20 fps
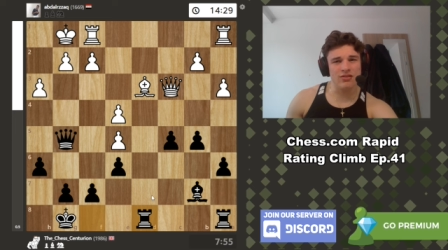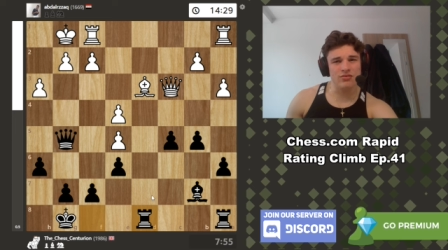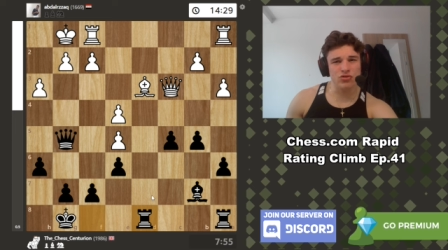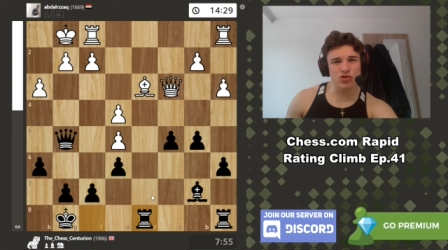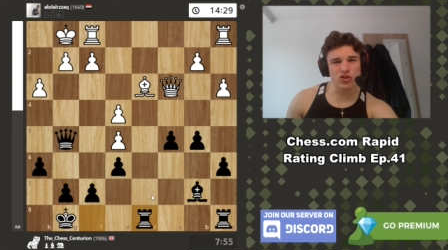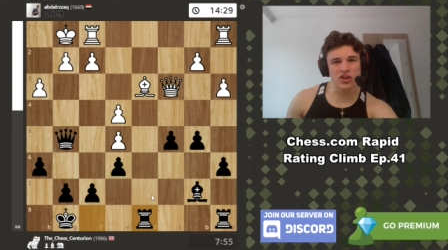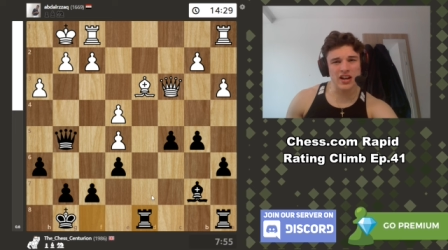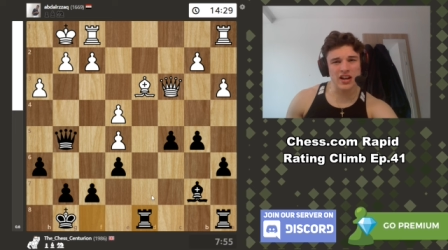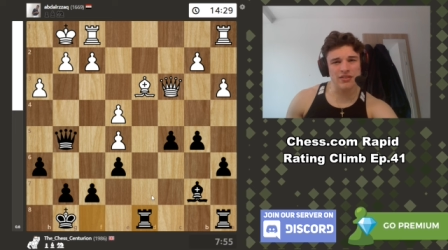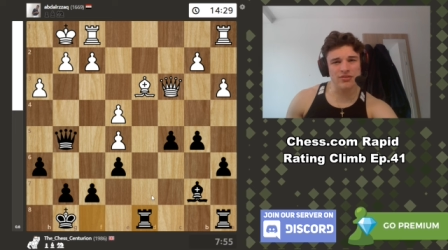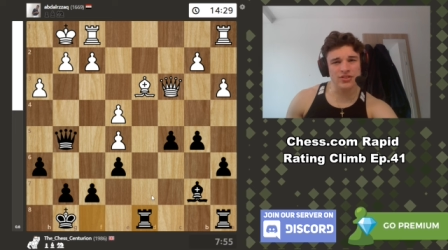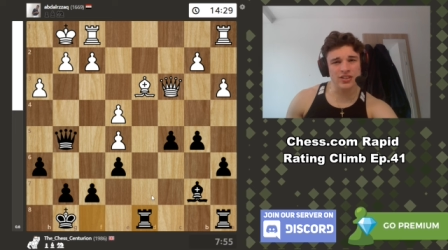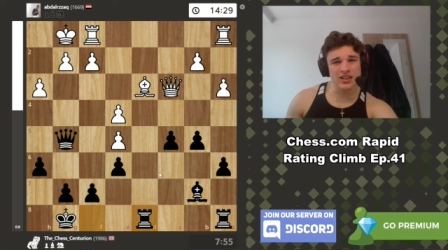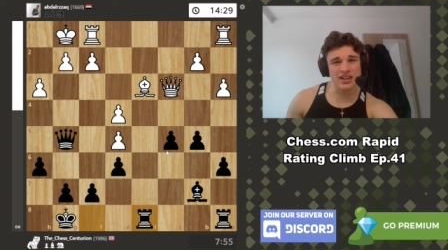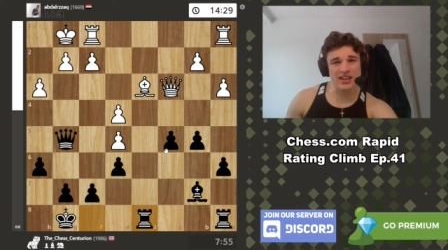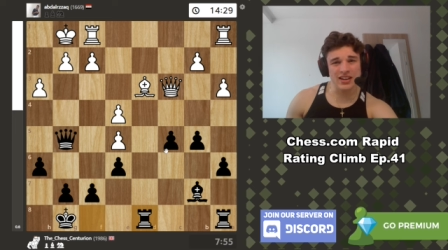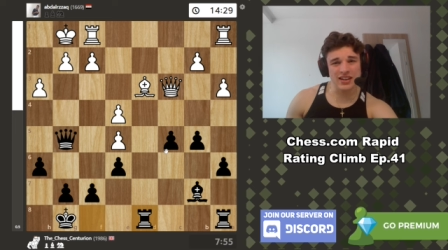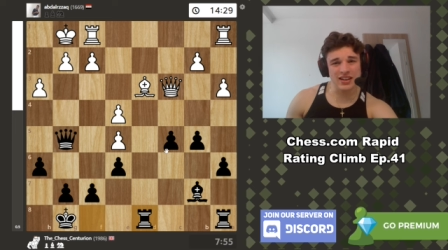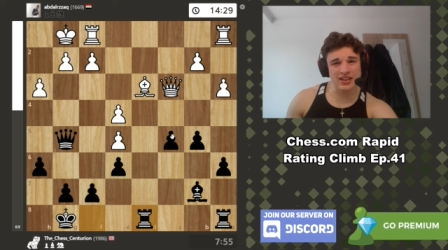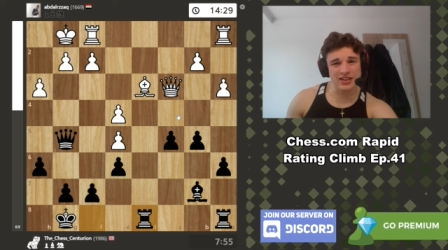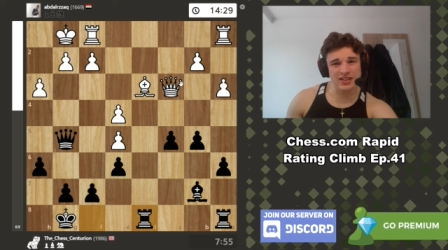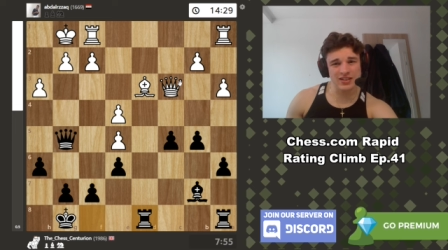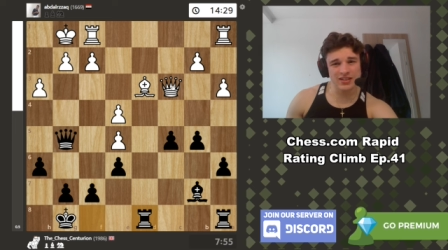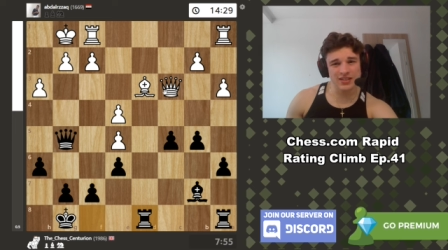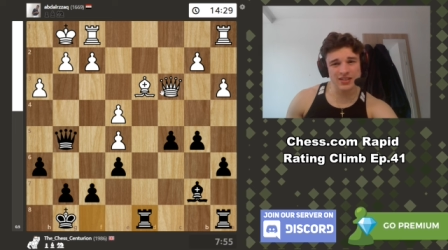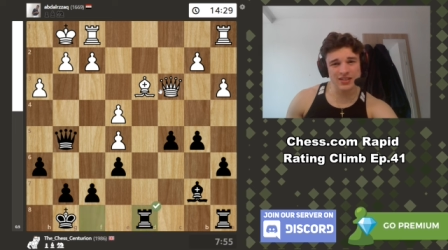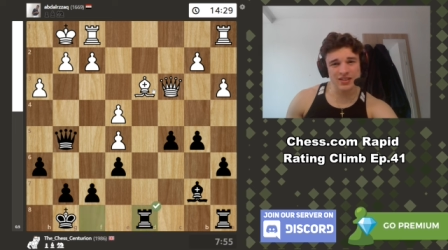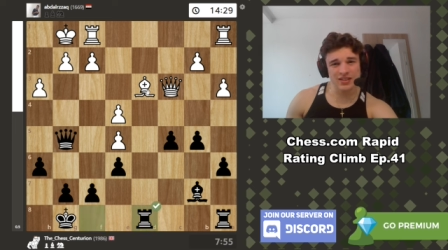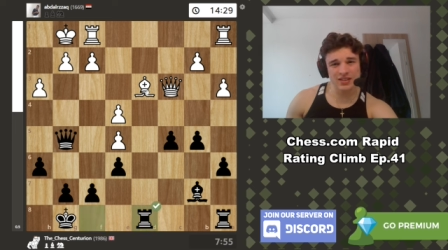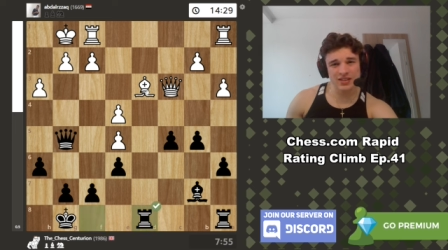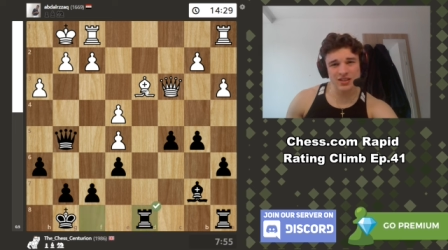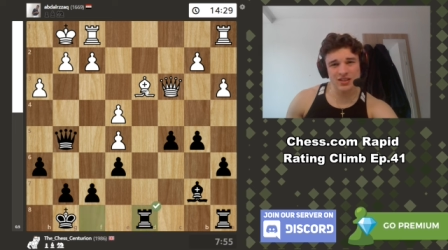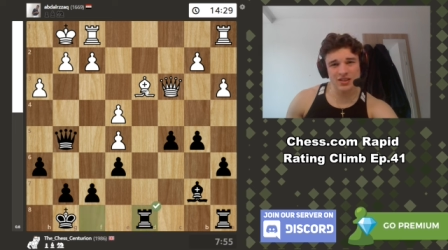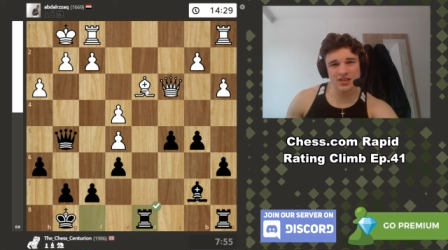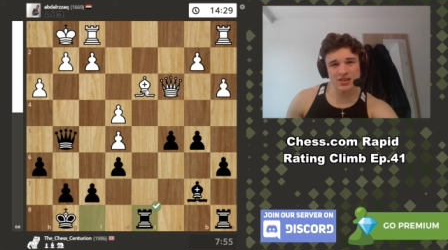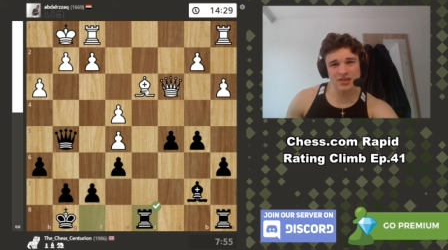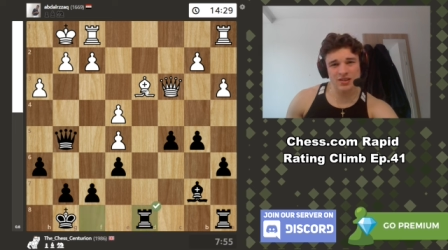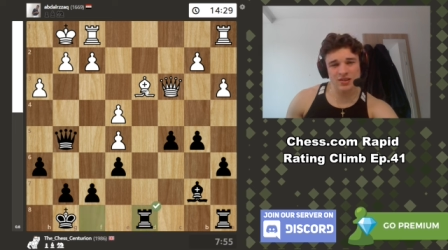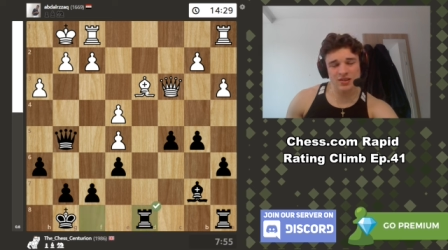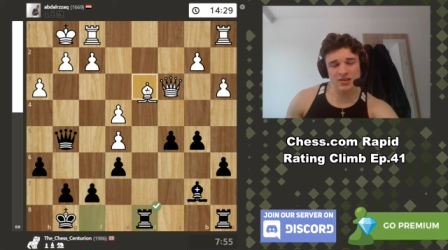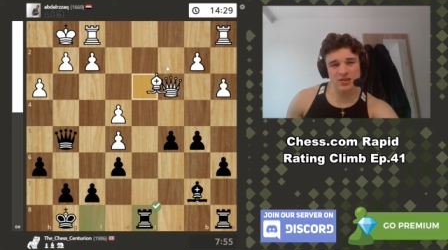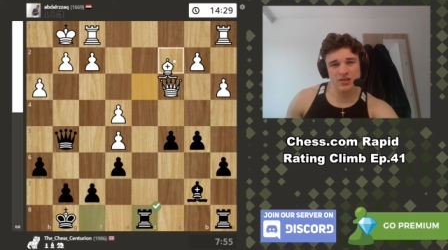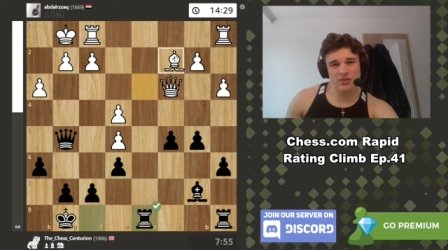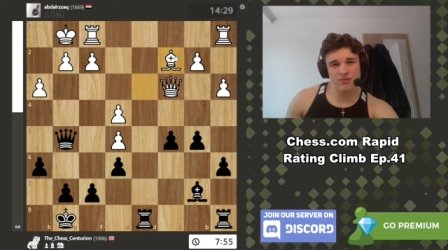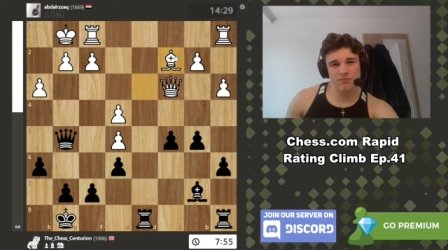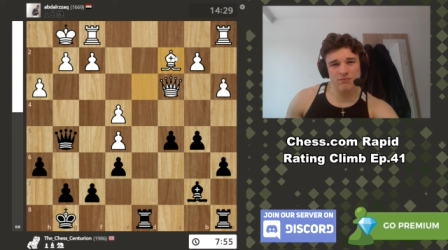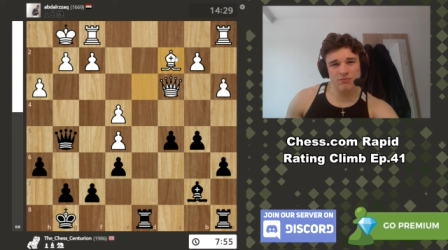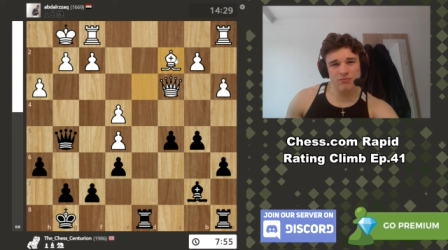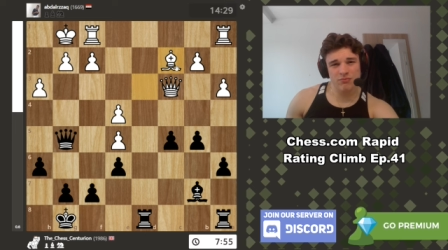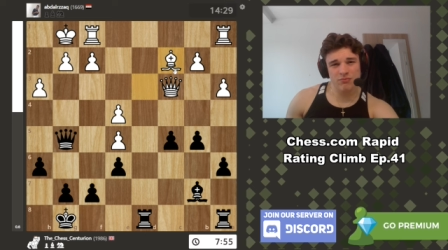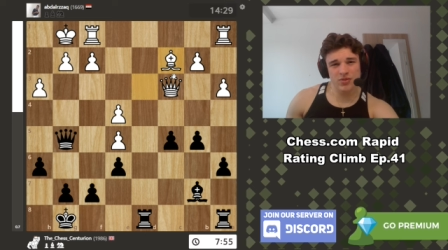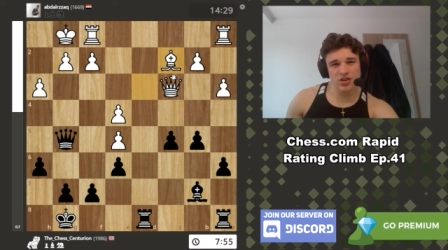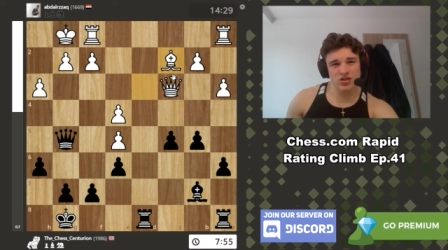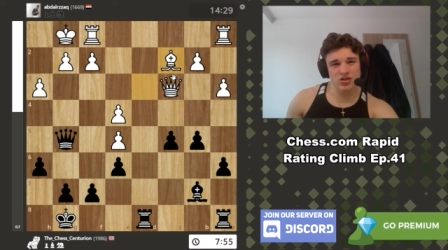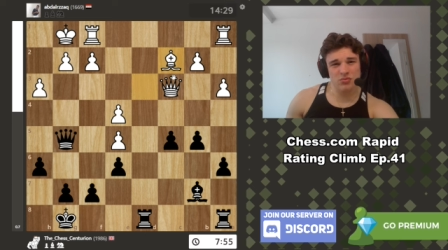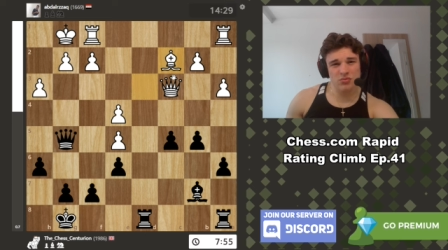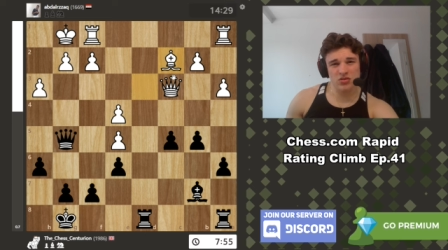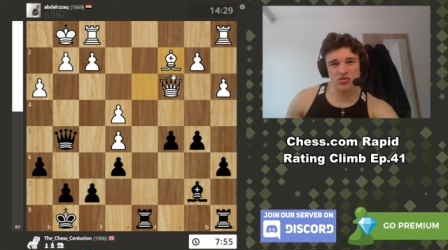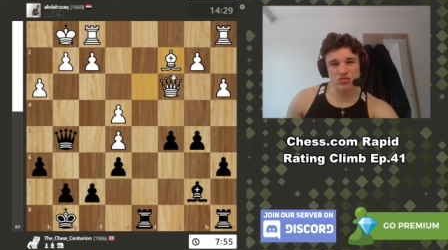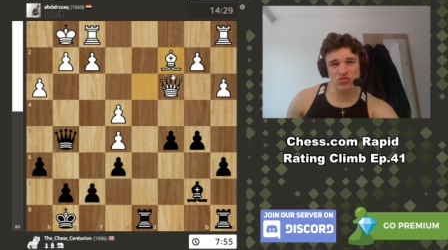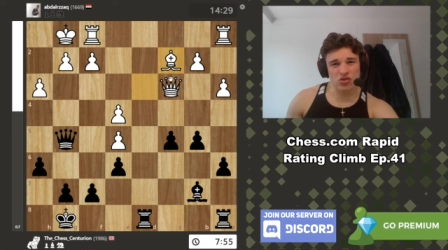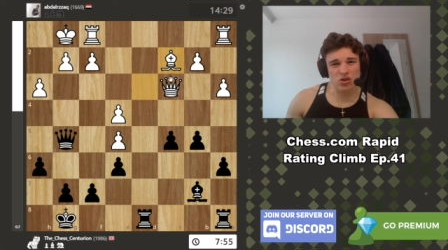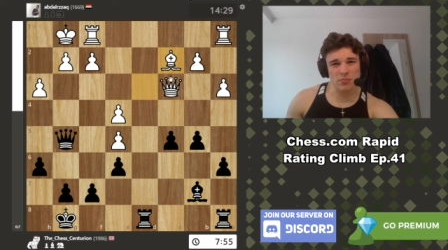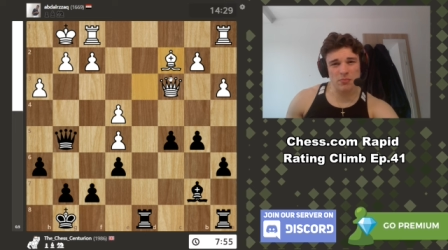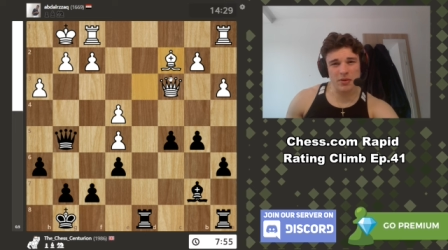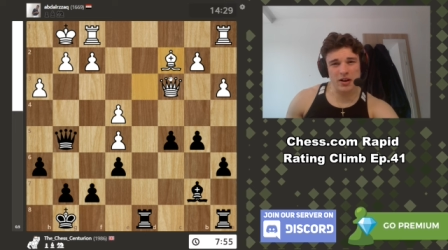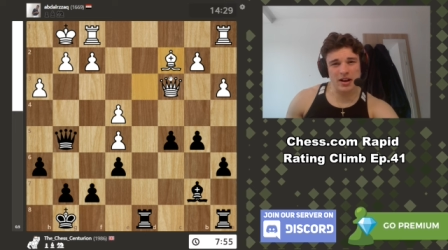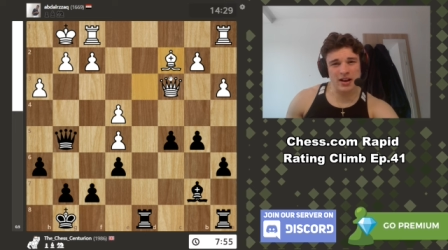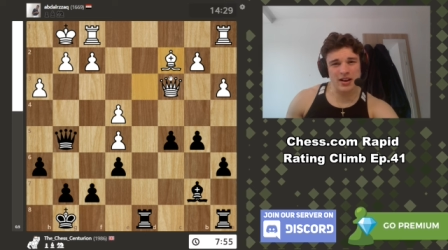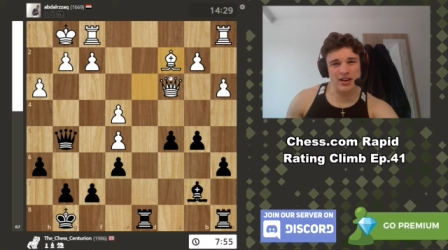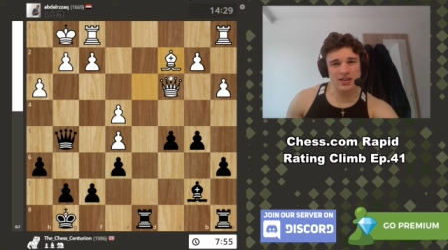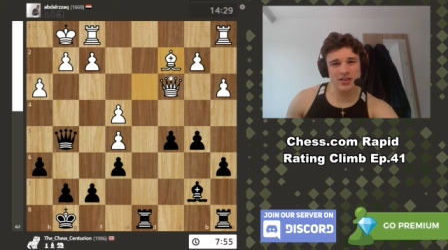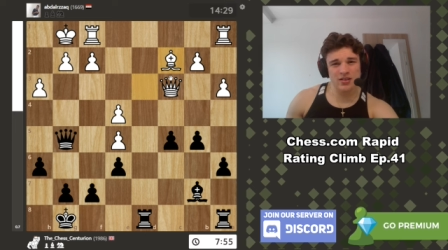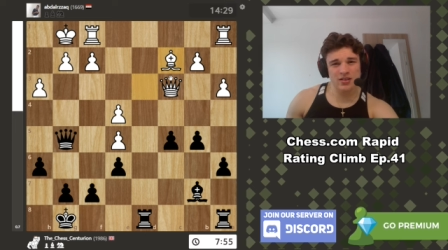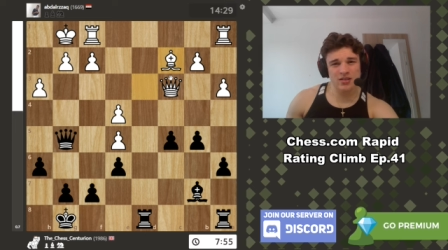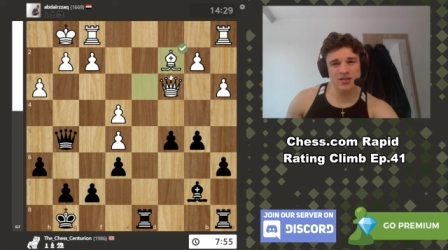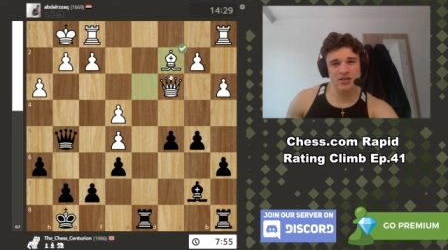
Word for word: rook f d eight. Bishop can drop back.